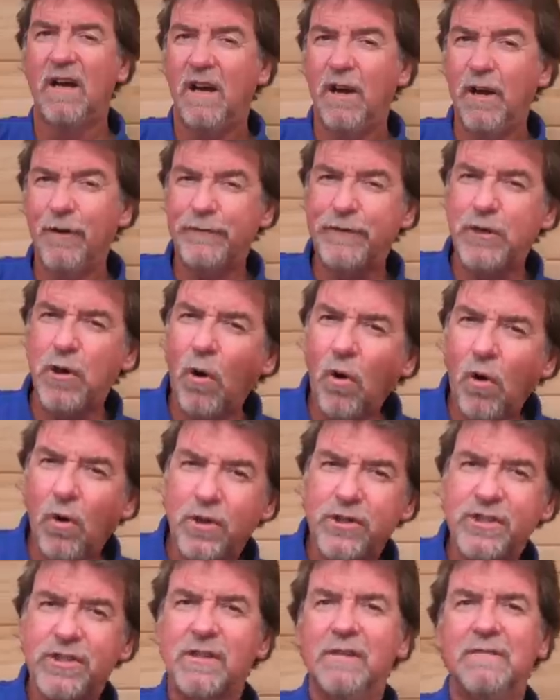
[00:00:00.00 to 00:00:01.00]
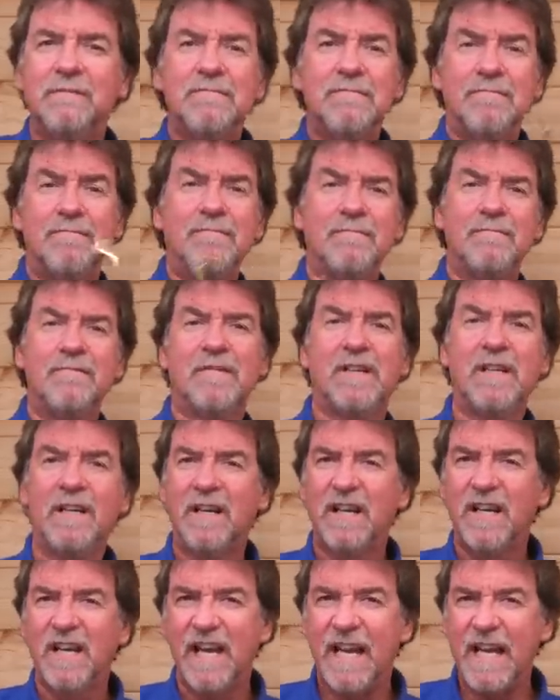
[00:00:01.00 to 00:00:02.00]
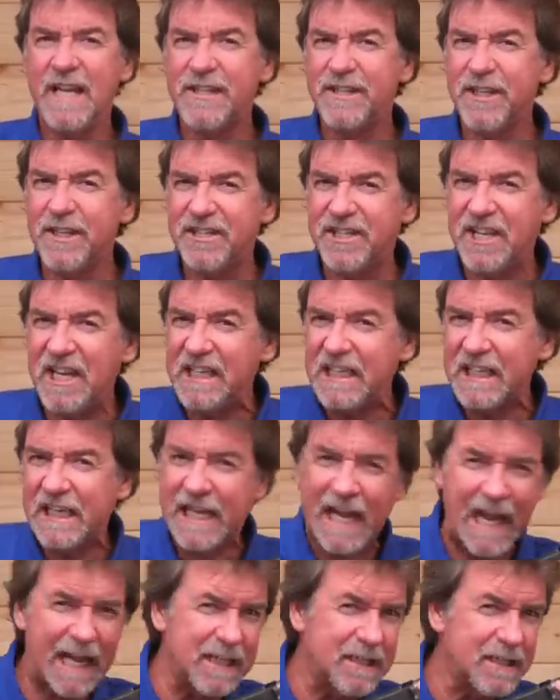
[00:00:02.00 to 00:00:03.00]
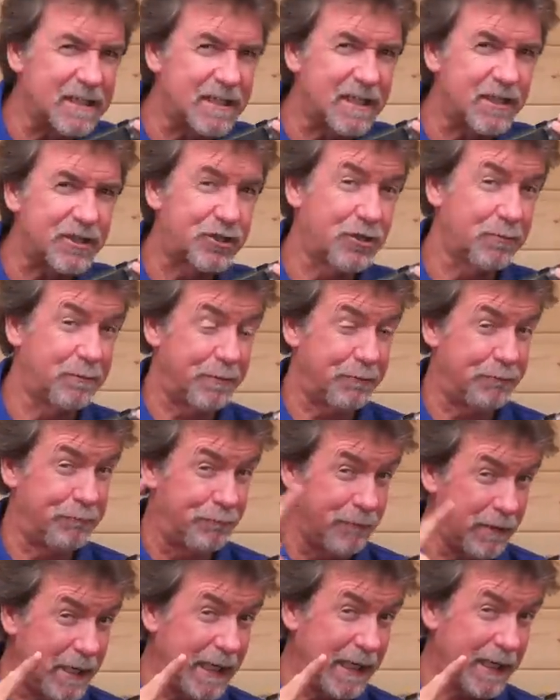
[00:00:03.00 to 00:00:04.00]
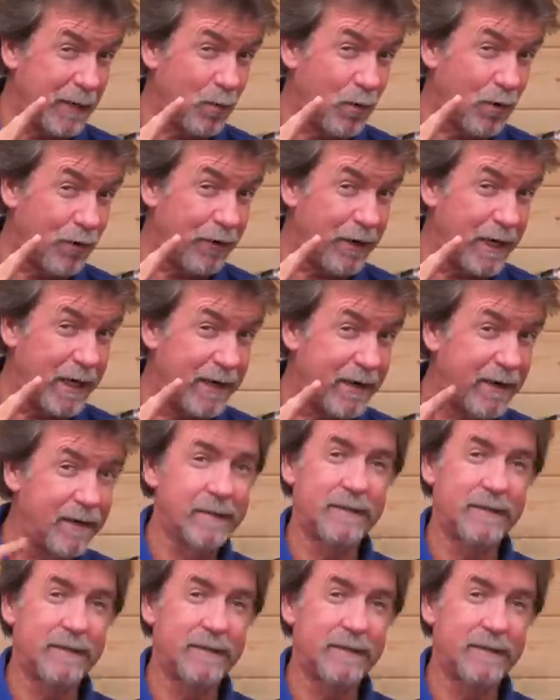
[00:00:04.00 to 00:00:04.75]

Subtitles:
Of course, it's the tin cans that should be really worried.